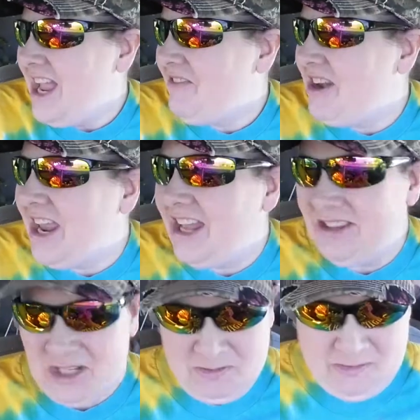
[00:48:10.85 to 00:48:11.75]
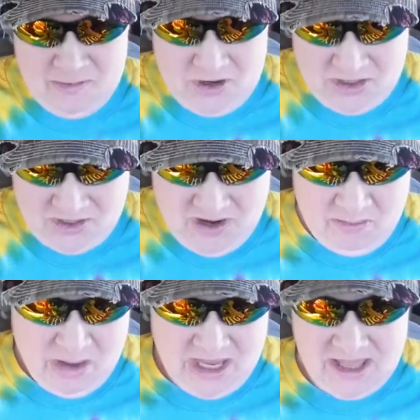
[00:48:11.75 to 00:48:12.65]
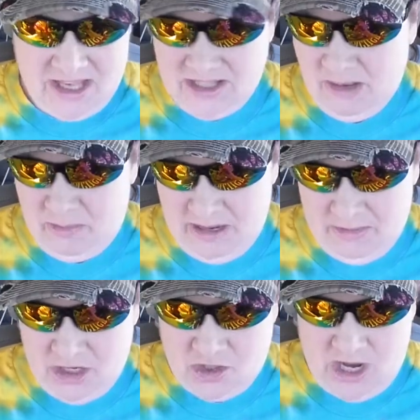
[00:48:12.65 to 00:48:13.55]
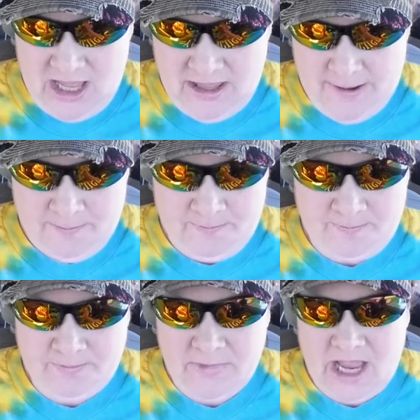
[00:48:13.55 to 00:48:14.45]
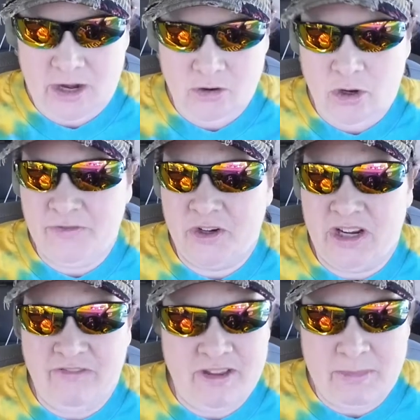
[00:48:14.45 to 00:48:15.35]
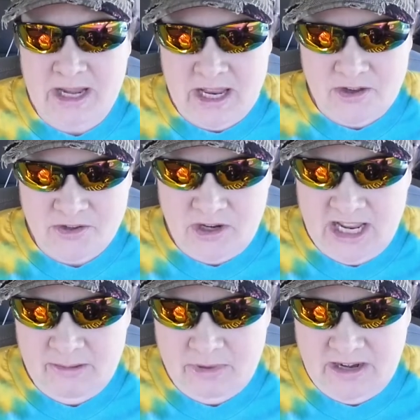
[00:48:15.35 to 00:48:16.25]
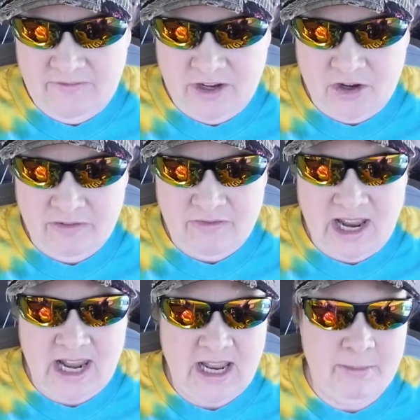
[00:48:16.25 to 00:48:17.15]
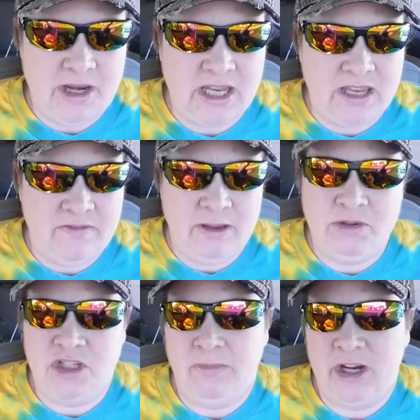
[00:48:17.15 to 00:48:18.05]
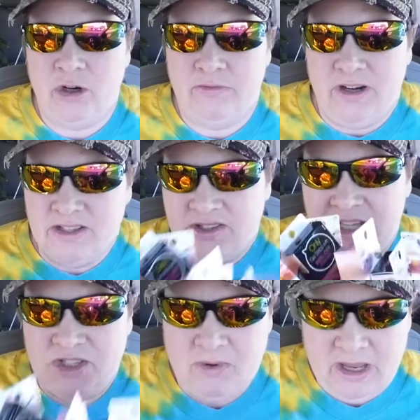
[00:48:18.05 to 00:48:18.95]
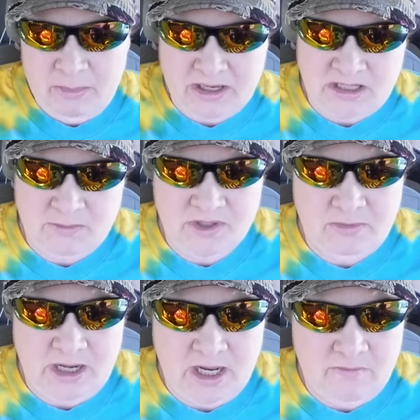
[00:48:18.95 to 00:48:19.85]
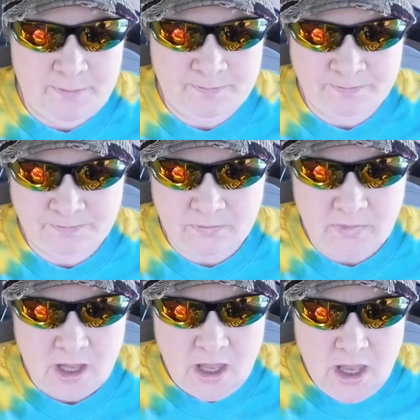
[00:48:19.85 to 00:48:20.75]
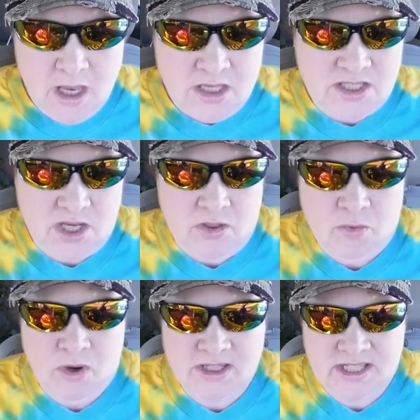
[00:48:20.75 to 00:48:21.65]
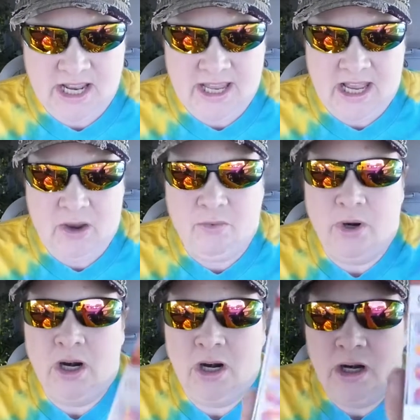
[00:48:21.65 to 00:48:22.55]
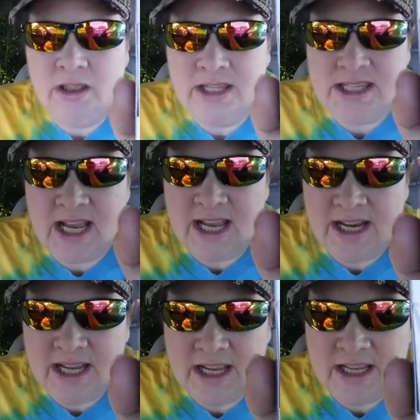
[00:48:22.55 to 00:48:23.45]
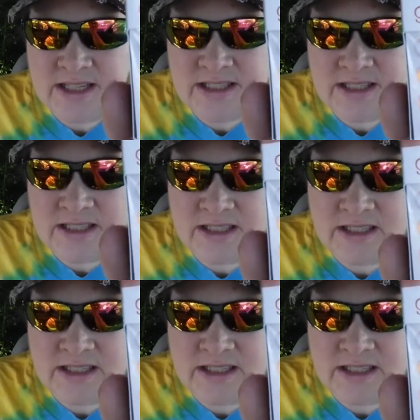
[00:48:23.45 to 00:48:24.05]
haven't had these before, so I'm picking these up and I'm going to try them. I don't know if they're going to fit my nails or not, but I figured if not, I'm going to give them to my girlfriend, so that's why I picked up so many of them. So the ones that I got were the tie-dyes.